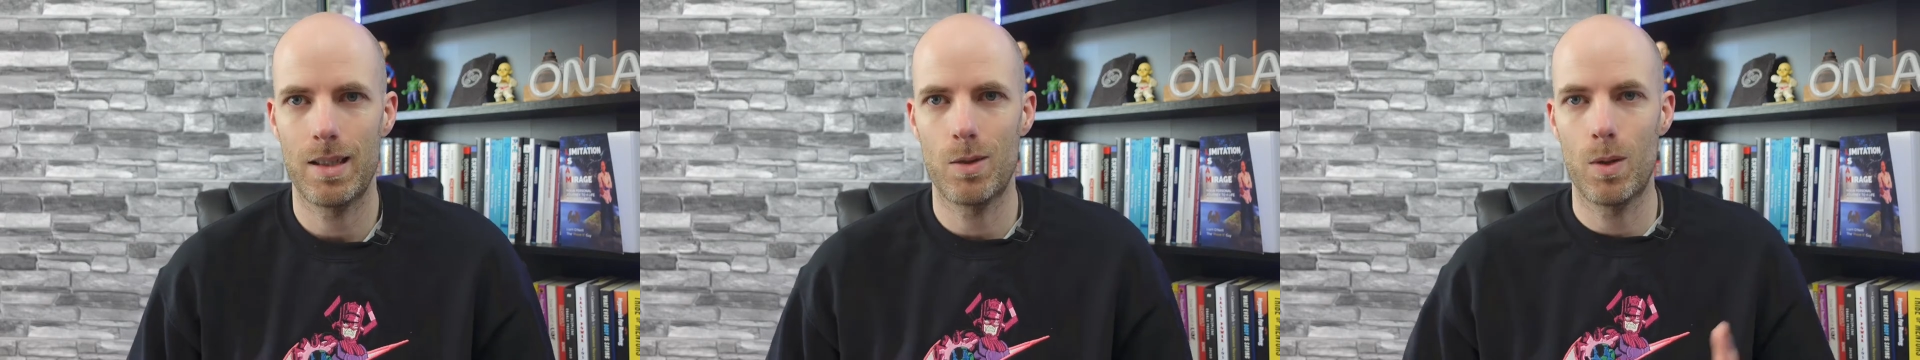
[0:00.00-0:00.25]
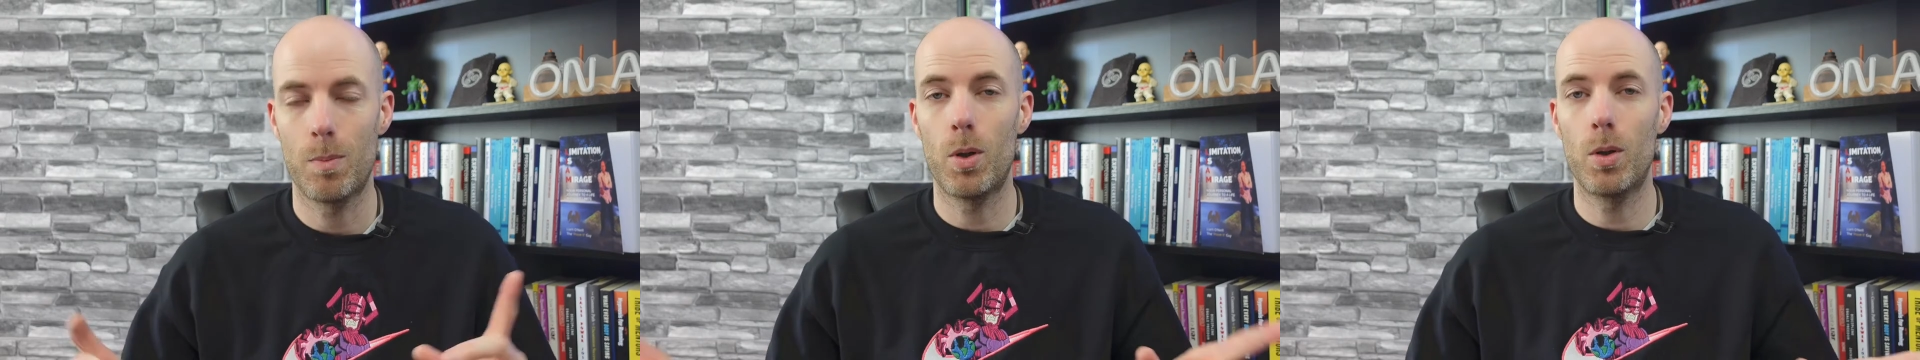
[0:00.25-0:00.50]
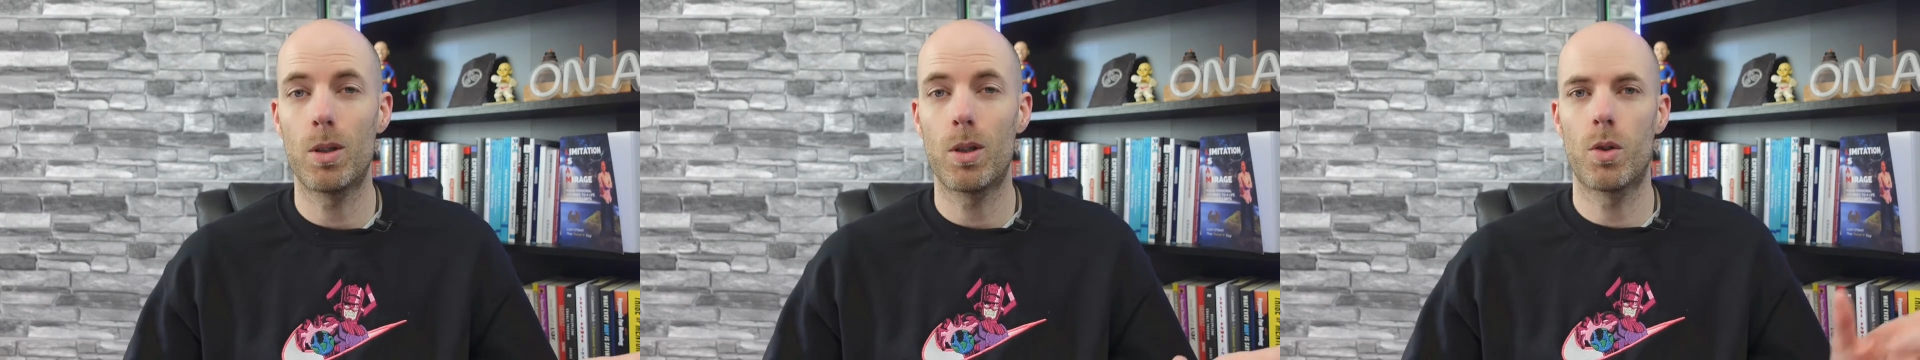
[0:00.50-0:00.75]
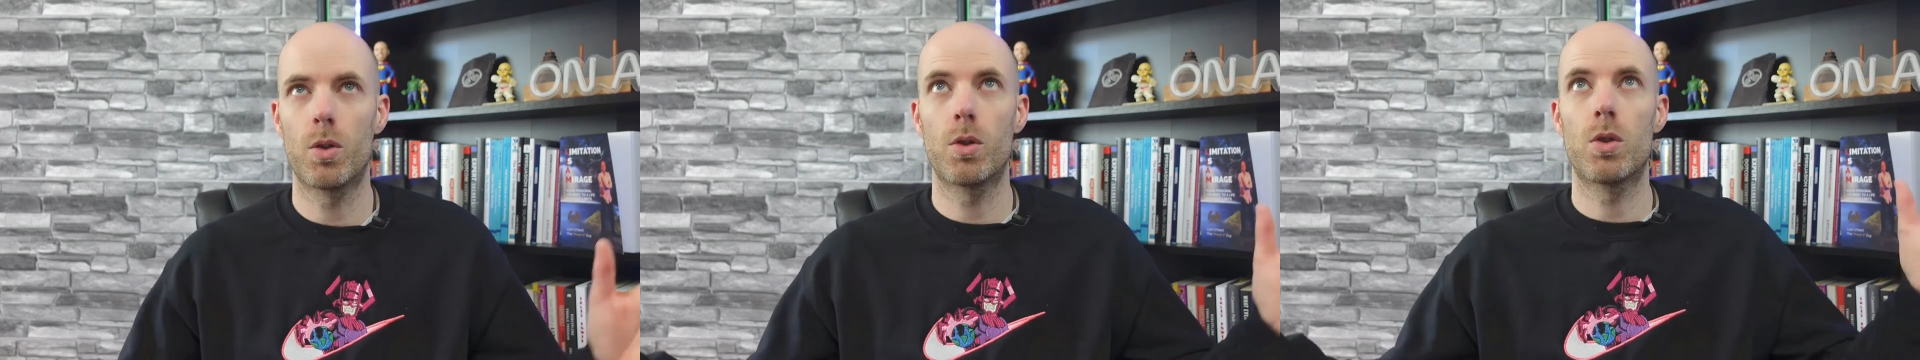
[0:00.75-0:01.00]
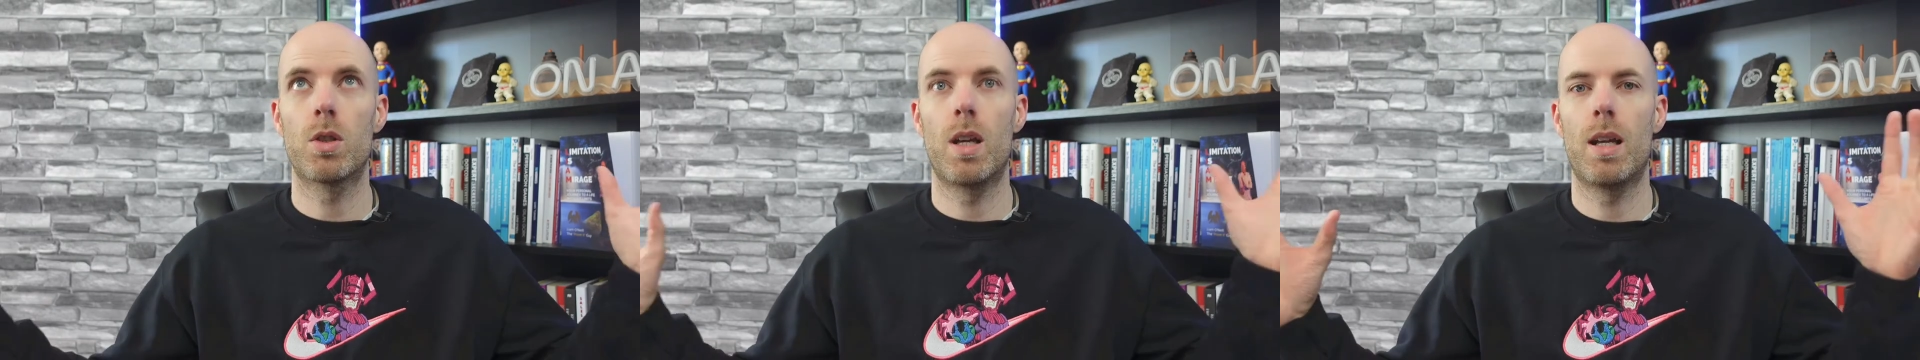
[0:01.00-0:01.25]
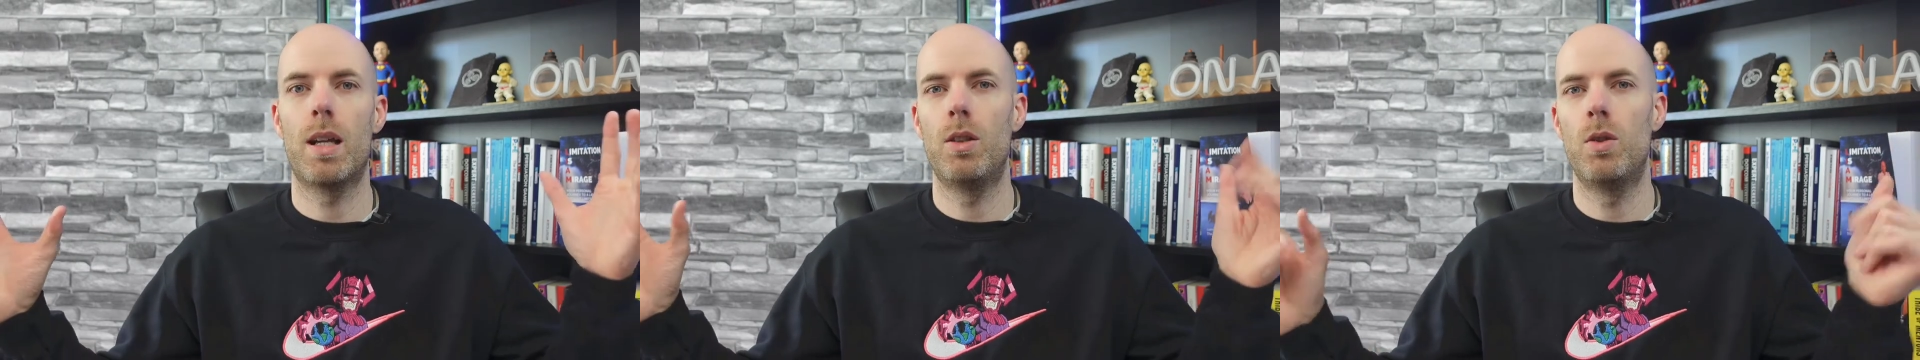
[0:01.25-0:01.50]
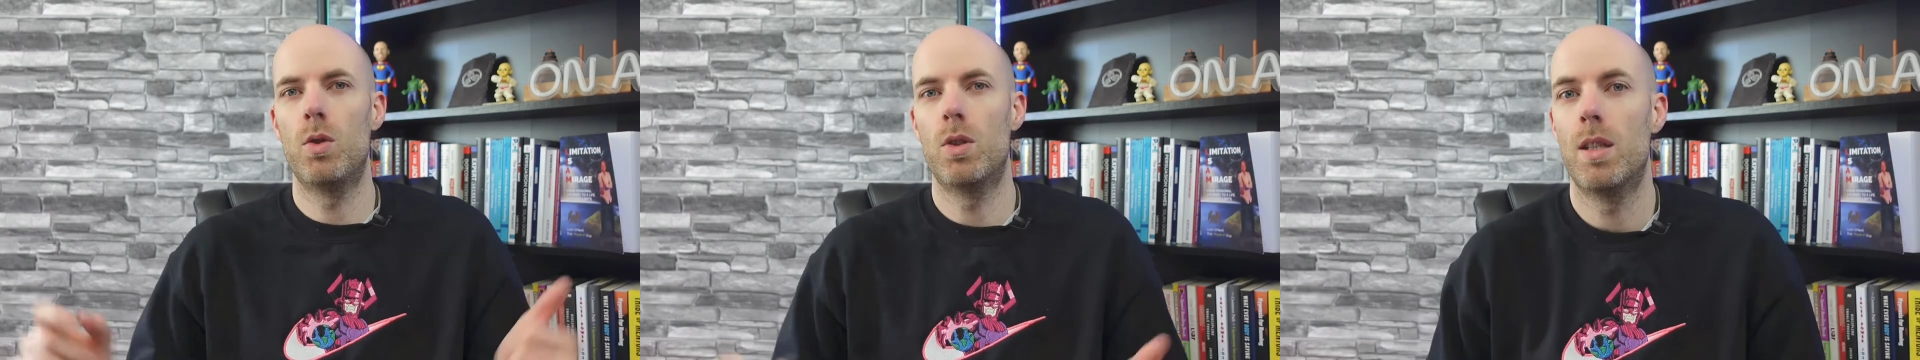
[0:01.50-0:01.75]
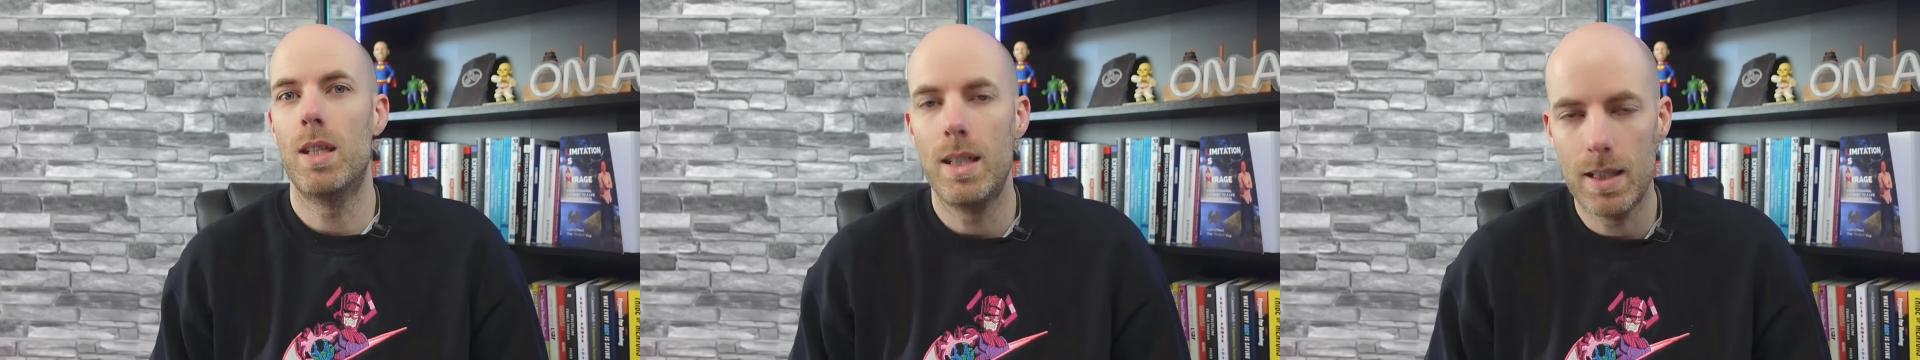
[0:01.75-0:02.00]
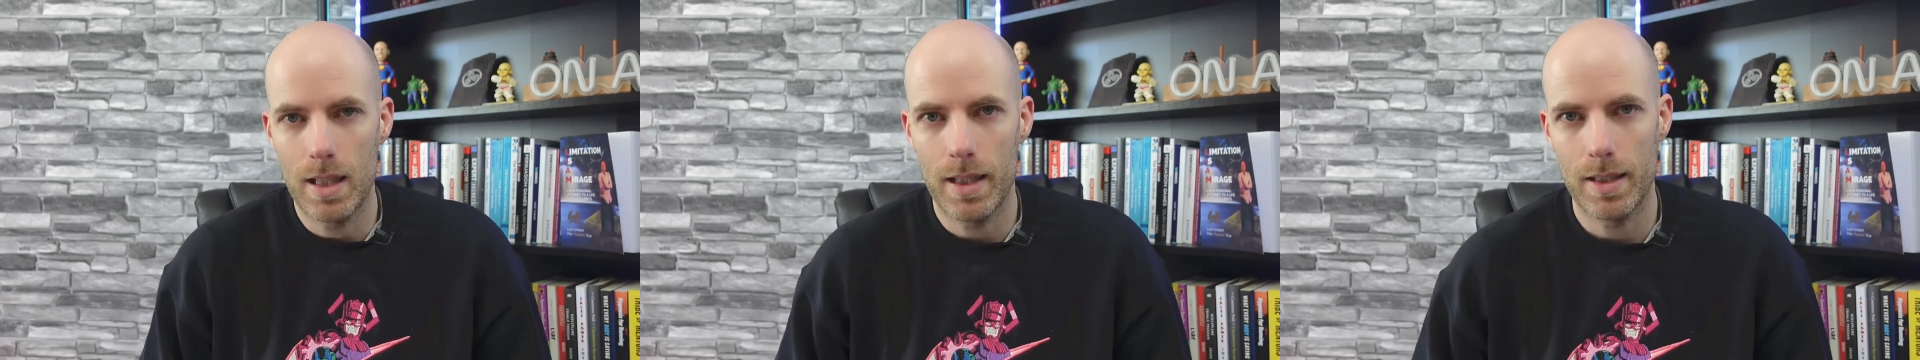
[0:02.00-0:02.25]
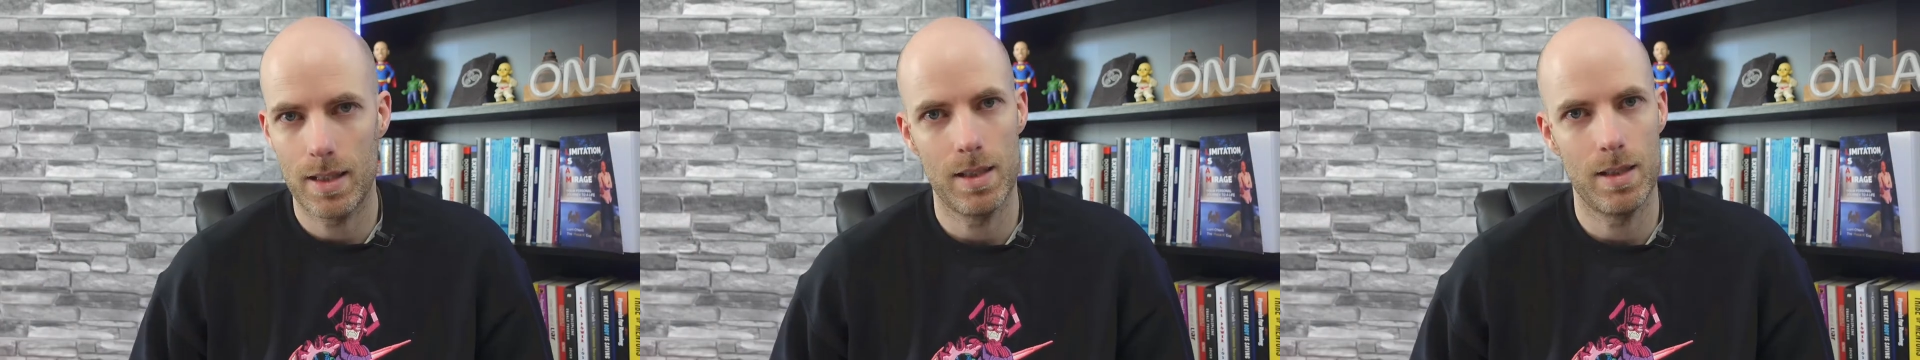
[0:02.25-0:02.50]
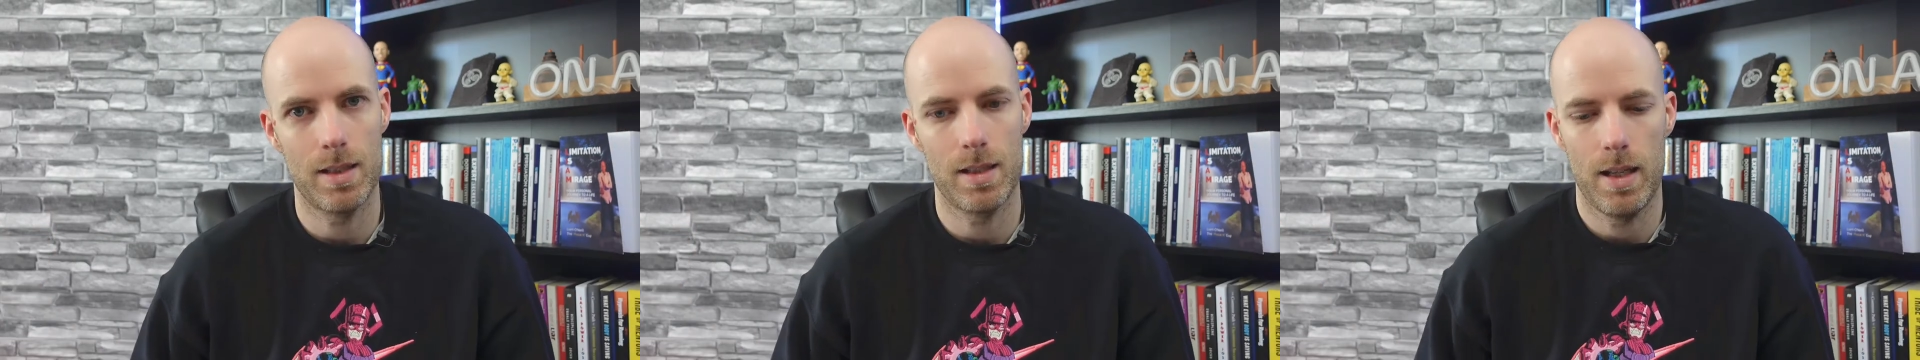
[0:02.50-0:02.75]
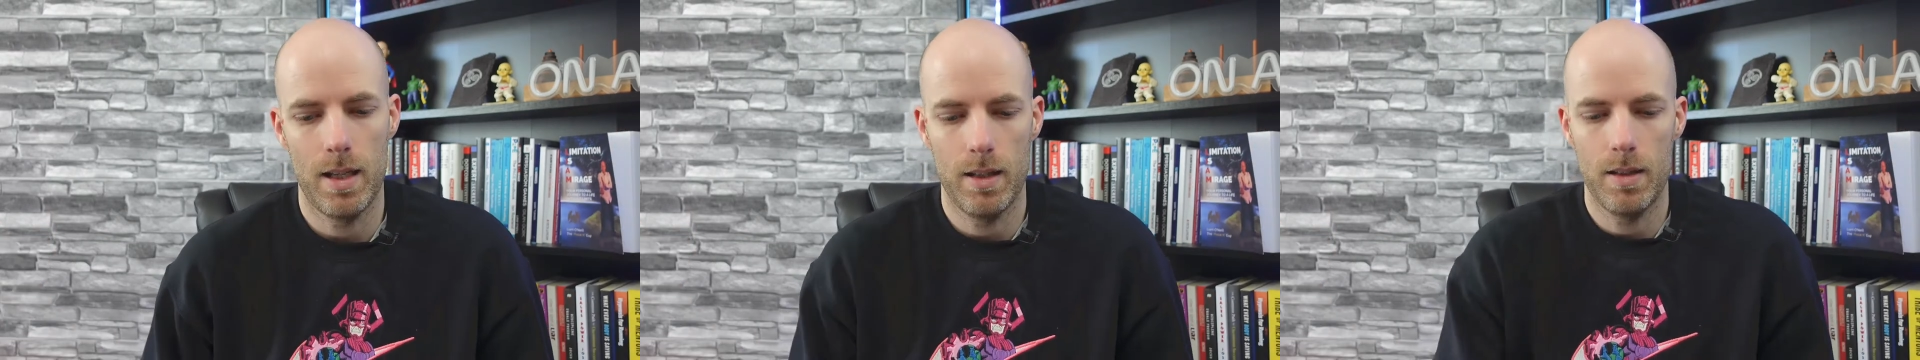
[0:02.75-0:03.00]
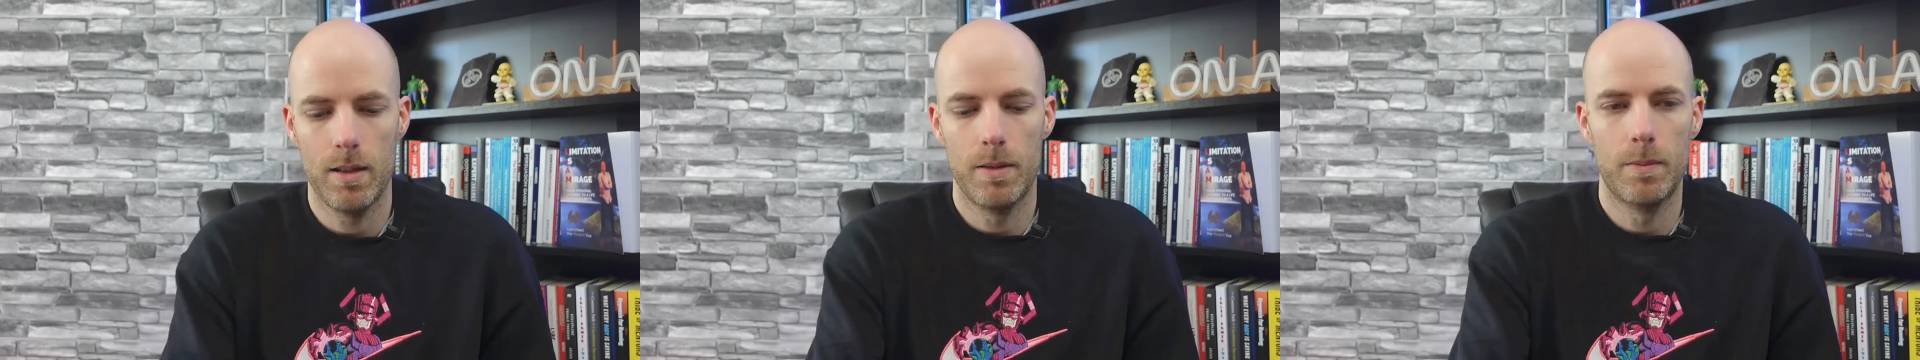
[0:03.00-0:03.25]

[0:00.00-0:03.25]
So I pull the curtains and I use these lights instead.